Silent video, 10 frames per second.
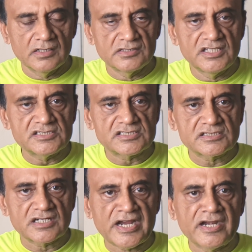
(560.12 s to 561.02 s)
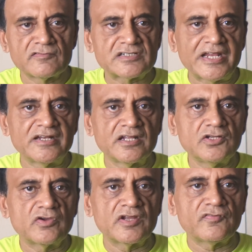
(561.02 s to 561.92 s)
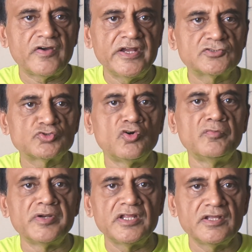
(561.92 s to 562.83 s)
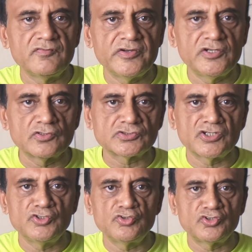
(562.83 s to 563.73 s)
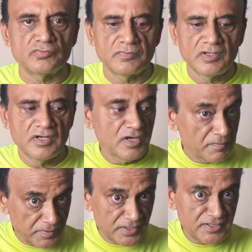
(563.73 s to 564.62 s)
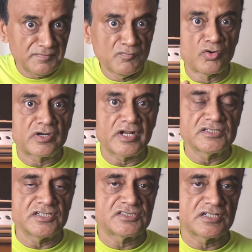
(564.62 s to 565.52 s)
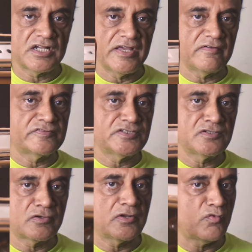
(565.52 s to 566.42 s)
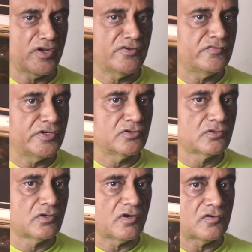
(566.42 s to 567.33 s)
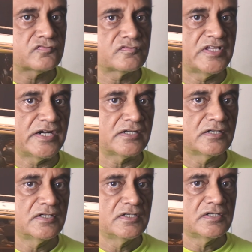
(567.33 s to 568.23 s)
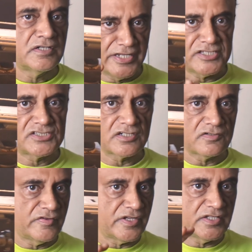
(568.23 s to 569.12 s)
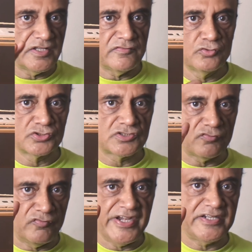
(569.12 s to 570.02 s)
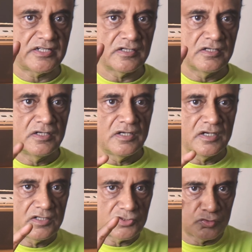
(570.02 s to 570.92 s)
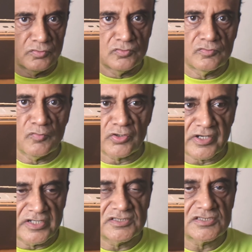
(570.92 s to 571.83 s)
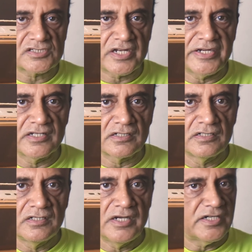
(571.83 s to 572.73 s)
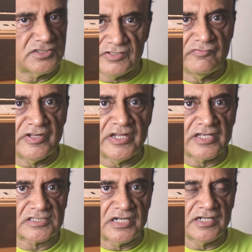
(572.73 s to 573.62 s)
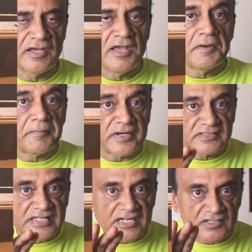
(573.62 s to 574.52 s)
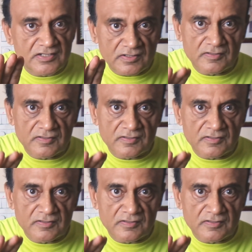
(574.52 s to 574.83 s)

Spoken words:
This kind of slider you can find so many videos on YouTube, but the motorization, I have seen only one video of that nature where they have used a vent to motorize the slider. It's very excellent, but that